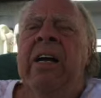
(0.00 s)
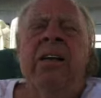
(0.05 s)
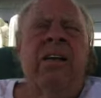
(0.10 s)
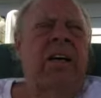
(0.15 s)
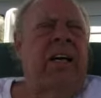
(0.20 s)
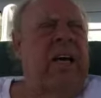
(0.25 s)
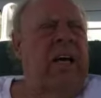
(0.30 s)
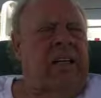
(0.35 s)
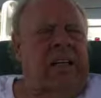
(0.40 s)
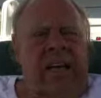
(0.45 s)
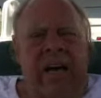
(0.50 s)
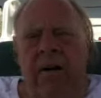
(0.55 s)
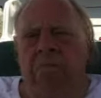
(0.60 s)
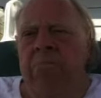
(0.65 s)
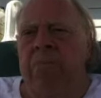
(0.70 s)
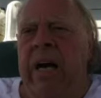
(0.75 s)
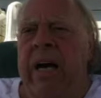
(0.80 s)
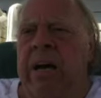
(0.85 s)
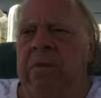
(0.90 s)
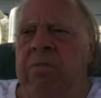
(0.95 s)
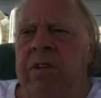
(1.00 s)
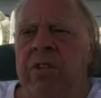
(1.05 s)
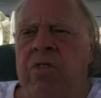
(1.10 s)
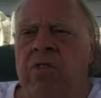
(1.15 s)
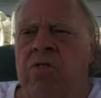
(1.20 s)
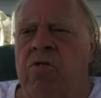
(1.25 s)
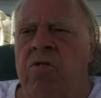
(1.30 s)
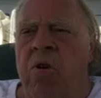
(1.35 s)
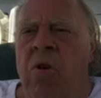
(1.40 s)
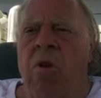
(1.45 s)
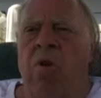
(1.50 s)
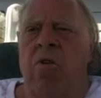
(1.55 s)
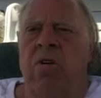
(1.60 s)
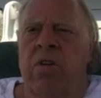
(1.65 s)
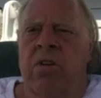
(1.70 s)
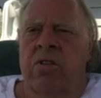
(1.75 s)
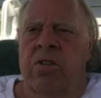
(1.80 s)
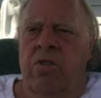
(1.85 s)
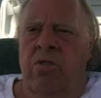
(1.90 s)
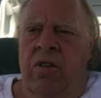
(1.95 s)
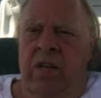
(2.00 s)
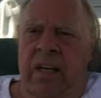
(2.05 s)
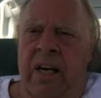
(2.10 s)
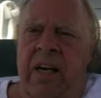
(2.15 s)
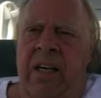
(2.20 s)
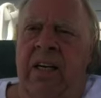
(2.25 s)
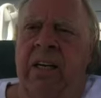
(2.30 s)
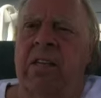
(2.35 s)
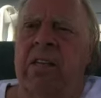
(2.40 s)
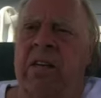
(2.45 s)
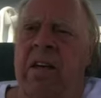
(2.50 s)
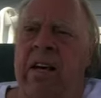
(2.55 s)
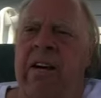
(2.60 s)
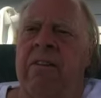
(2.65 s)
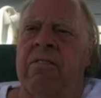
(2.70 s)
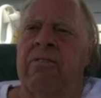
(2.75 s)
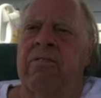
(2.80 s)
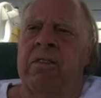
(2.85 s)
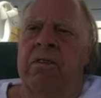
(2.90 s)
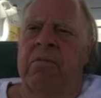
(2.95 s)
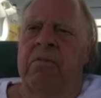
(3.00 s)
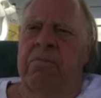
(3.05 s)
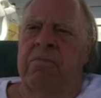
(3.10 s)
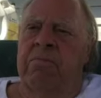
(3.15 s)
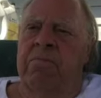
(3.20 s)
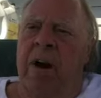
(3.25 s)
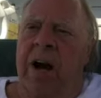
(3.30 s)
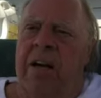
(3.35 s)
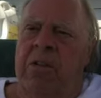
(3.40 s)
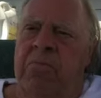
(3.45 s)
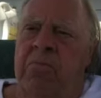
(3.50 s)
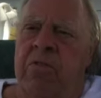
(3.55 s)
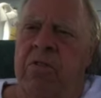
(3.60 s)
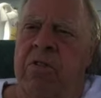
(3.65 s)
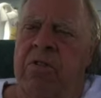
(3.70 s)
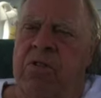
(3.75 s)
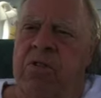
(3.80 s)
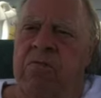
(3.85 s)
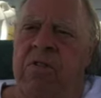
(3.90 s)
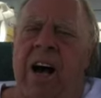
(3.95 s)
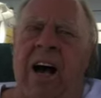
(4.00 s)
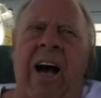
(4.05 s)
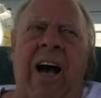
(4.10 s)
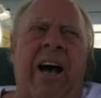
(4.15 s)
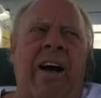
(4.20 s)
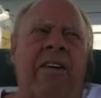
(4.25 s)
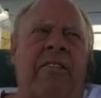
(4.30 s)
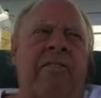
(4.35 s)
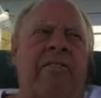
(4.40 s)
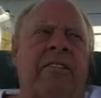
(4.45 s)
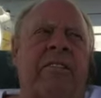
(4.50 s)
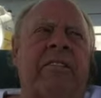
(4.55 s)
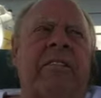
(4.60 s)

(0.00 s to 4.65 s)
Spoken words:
to get them babies growing so that they can live and prosper and survive